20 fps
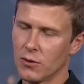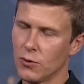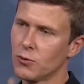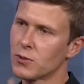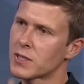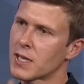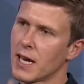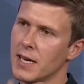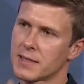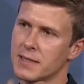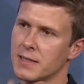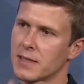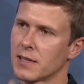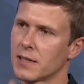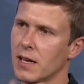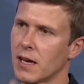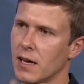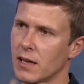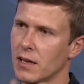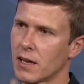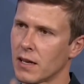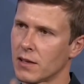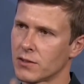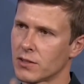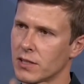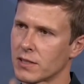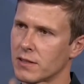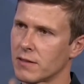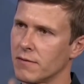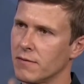Use cases are, are
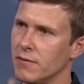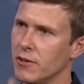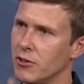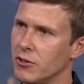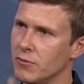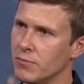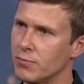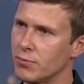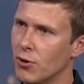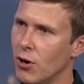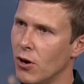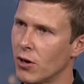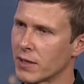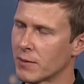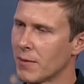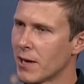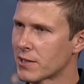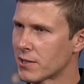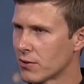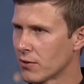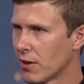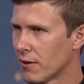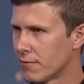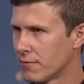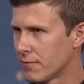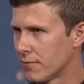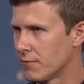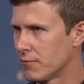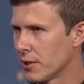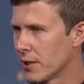just very broad. Imagine you have
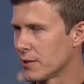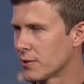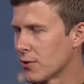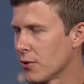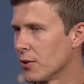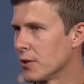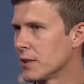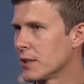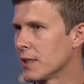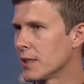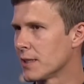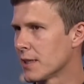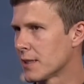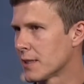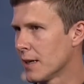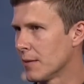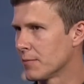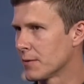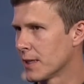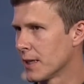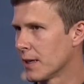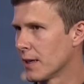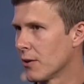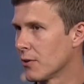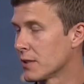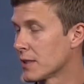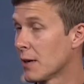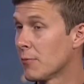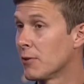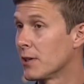real certainty that something or
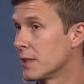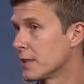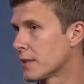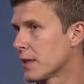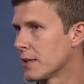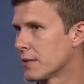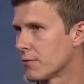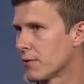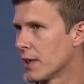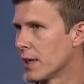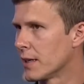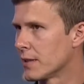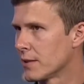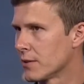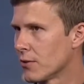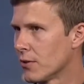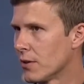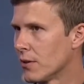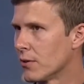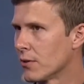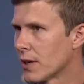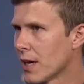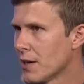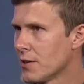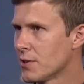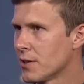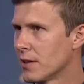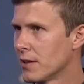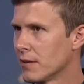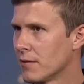someone is, is really at a certain
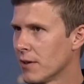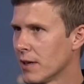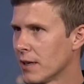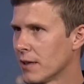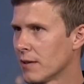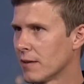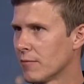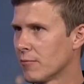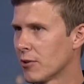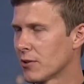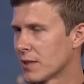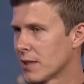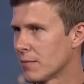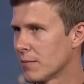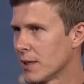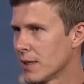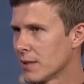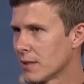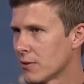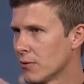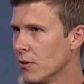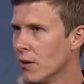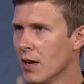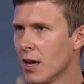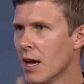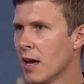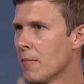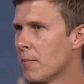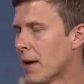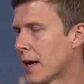location, right? What that means to
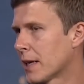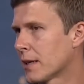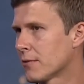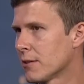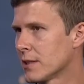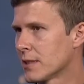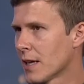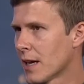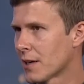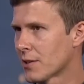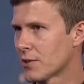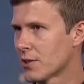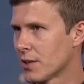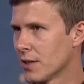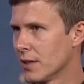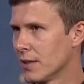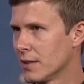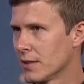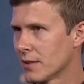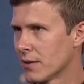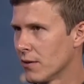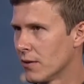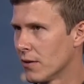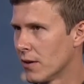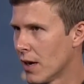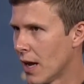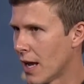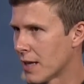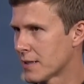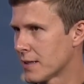bank transactions or
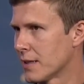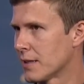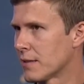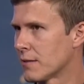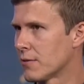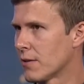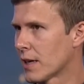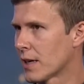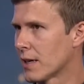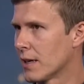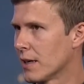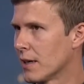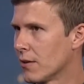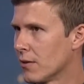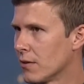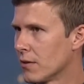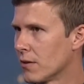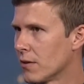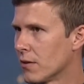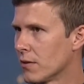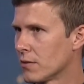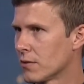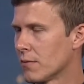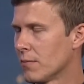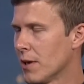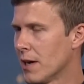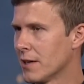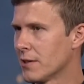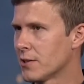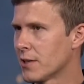asset tracking or, or
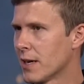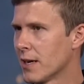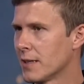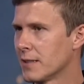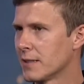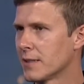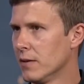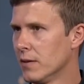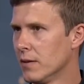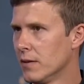supply chains.